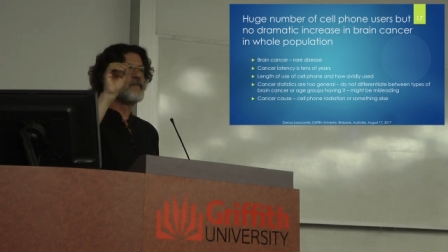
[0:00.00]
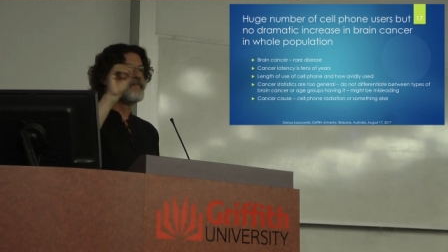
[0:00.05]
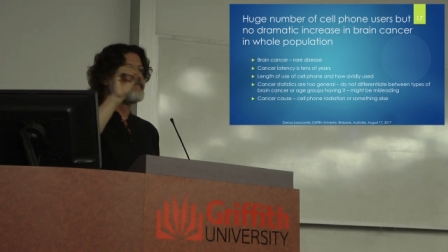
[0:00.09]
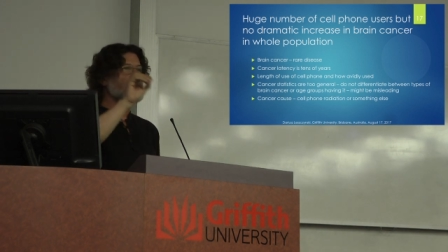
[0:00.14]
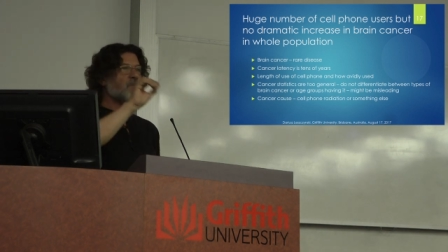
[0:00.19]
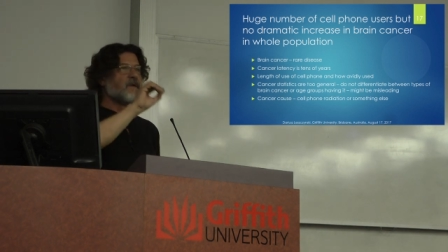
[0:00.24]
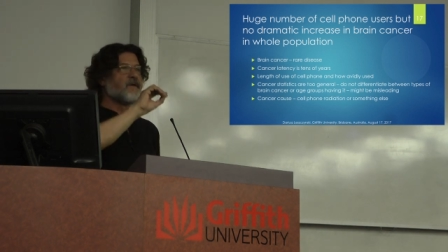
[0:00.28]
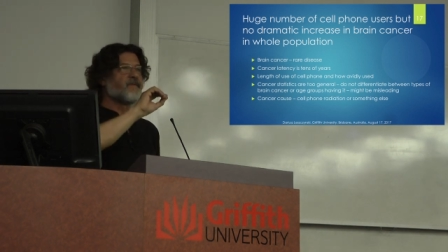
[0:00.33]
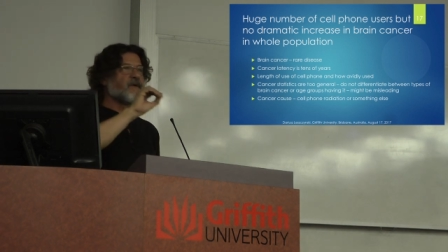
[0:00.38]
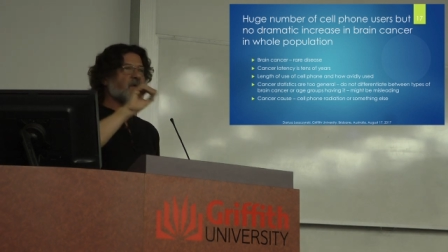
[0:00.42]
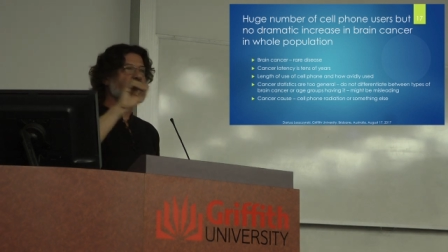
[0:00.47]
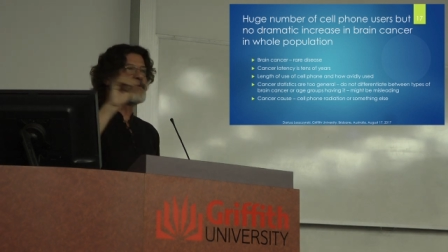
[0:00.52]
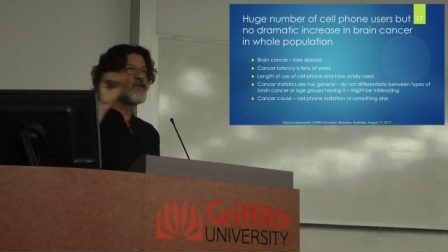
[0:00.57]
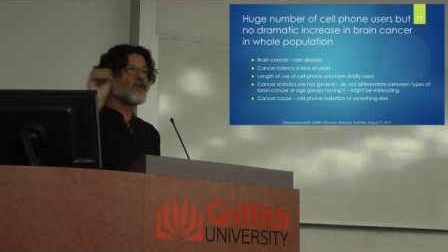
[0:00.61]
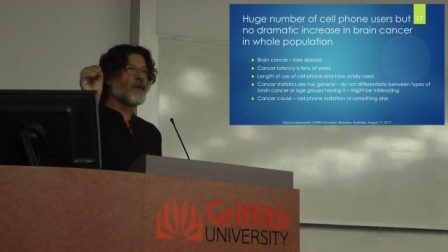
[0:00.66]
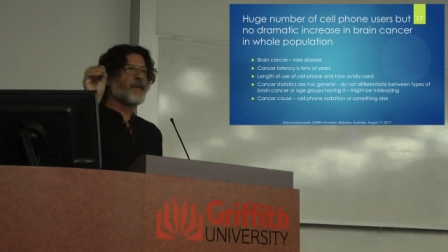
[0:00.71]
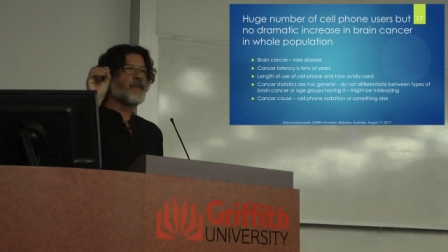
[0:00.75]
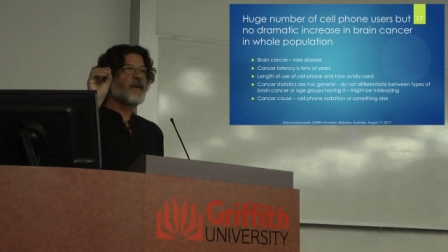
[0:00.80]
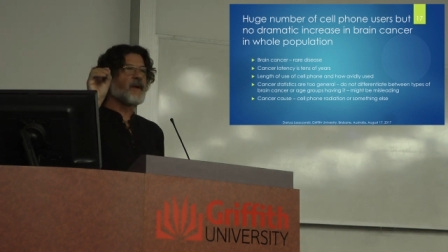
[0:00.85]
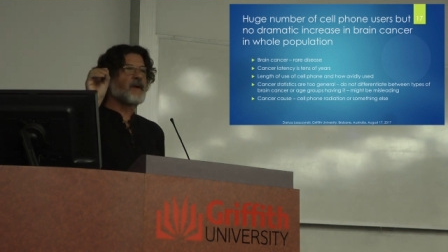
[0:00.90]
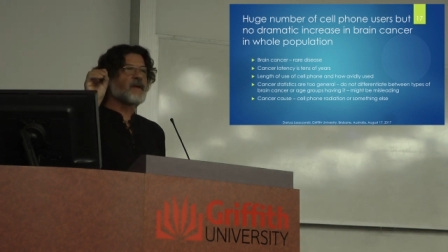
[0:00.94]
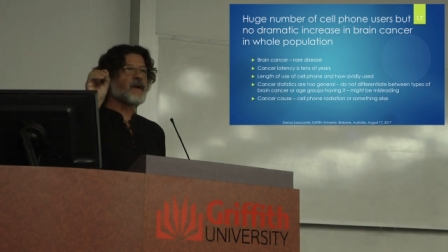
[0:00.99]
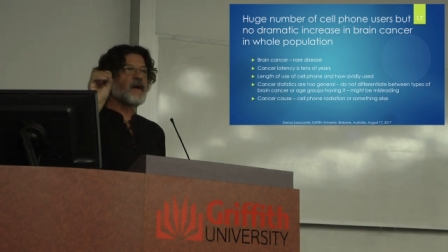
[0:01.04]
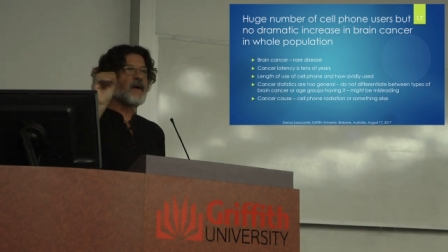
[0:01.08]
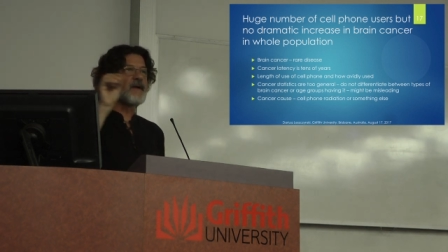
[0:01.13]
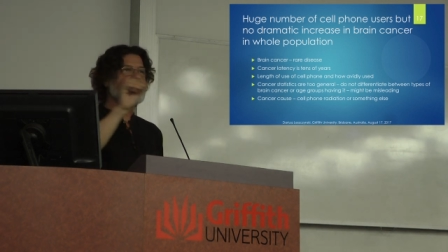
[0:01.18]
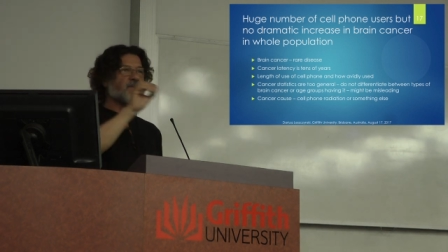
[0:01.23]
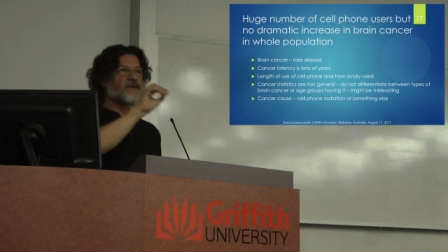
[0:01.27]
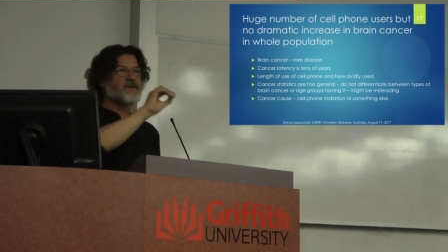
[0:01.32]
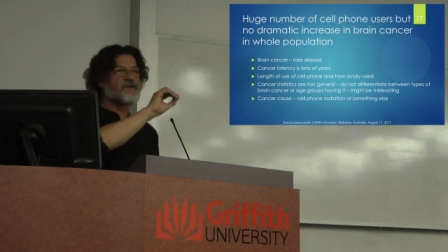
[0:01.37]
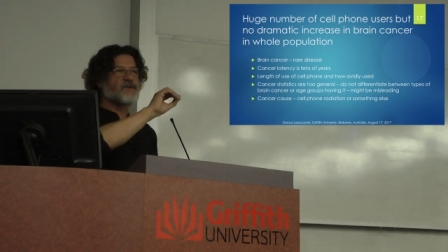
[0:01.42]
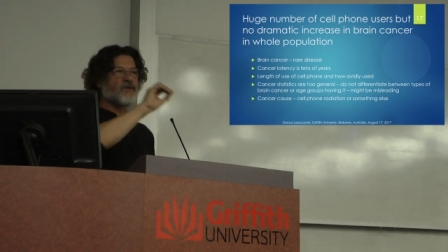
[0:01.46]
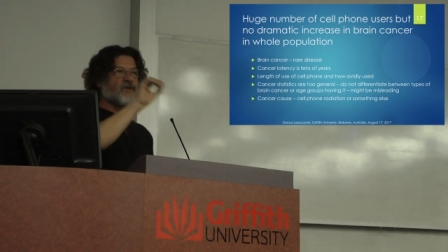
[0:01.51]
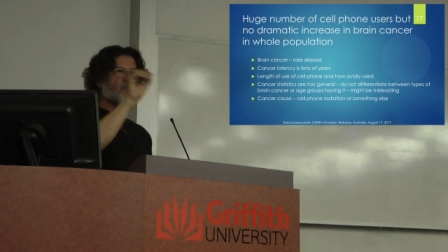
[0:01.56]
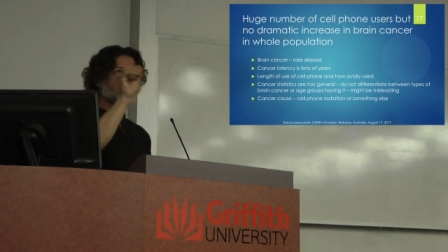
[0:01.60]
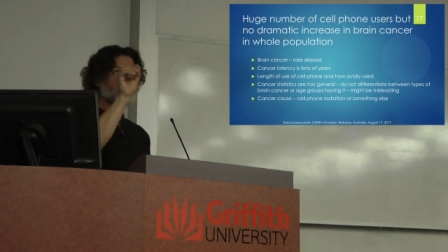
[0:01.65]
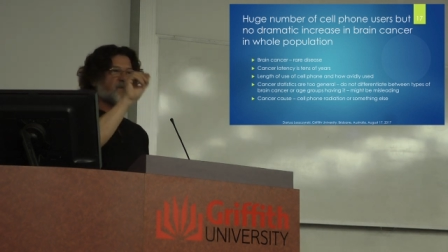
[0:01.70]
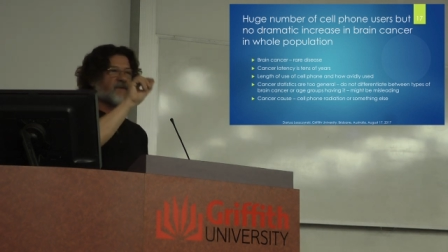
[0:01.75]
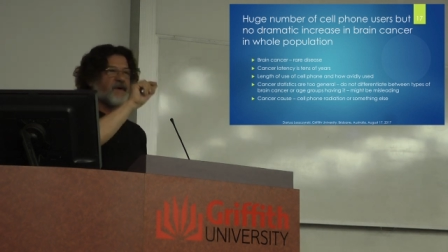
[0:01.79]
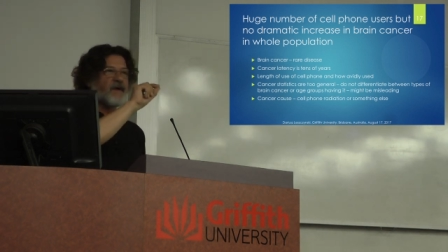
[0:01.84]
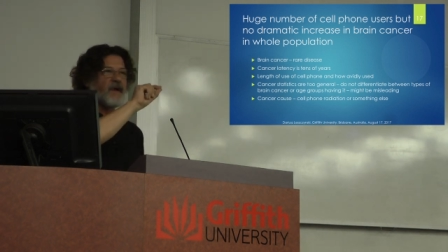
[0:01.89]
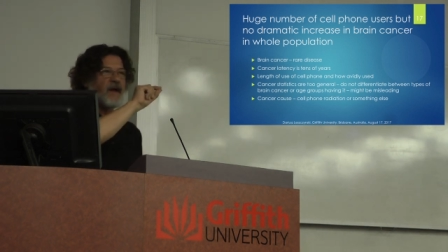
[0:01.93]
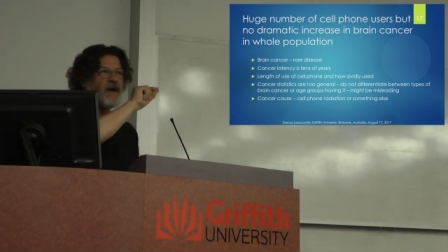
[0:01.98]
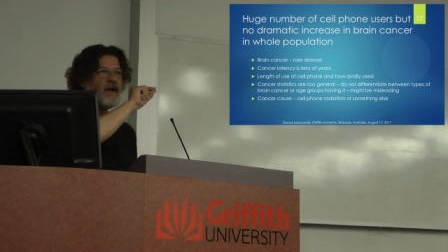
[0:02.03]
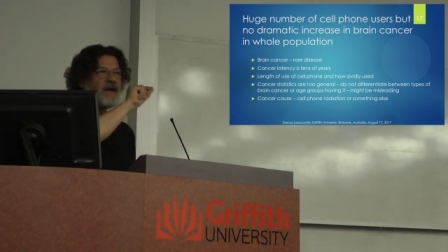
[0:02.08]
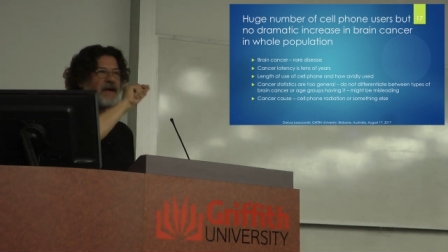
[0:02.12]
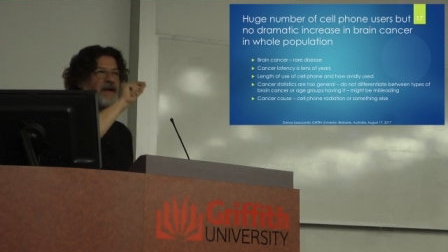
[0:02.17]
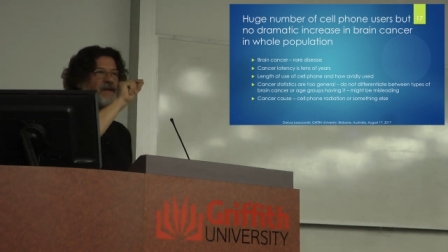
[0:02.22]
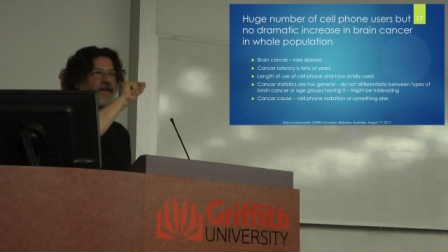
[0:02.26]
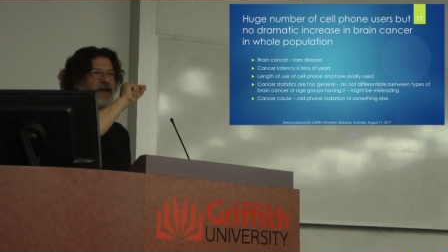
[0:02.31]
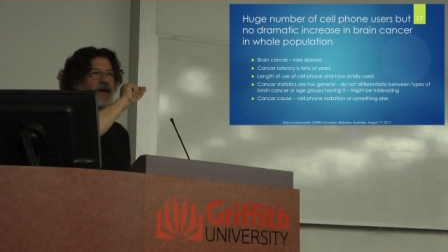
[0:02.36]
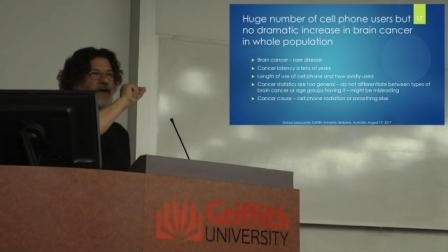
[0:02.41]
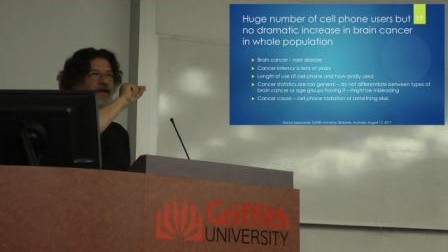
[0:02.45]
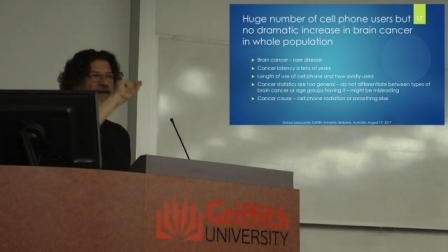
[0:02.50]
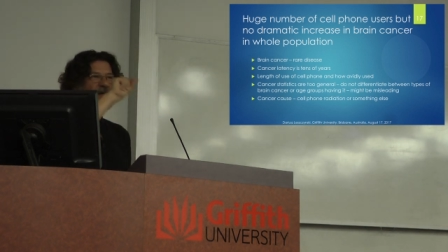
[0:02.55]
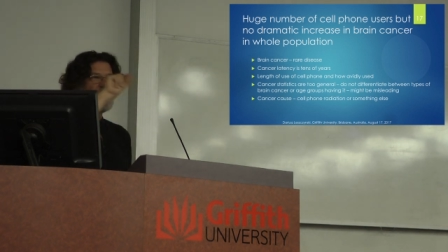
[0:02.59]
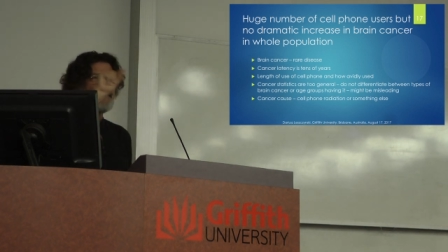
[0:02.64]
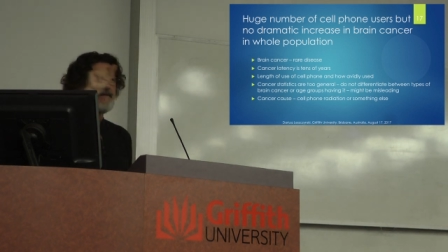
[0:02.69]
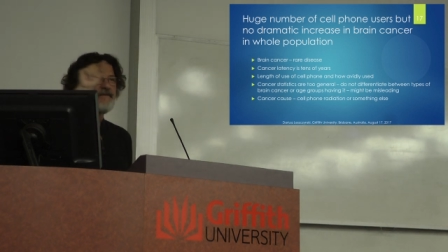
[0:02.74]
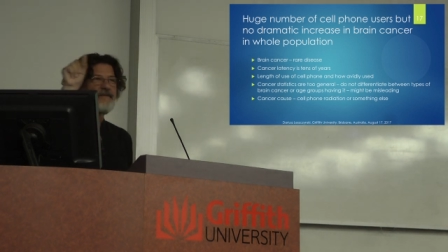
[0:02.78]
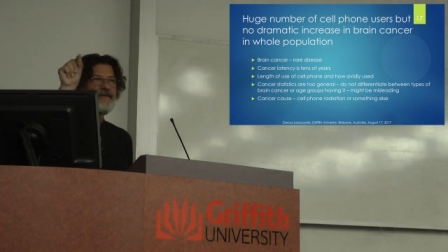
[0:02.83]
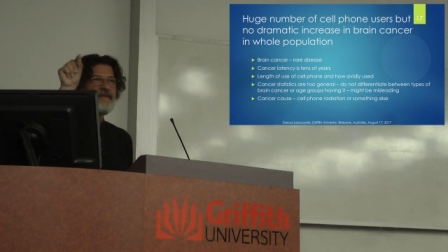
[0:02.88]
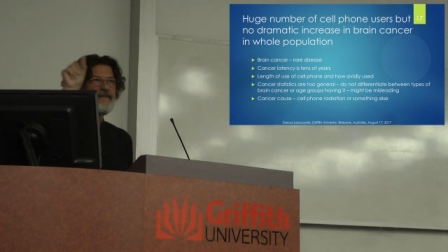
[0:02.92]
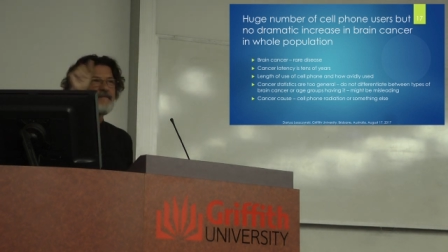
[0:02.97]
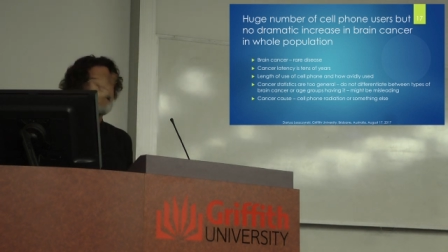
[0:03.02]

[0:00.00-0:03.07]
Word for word: in different European countries or Australia, they are,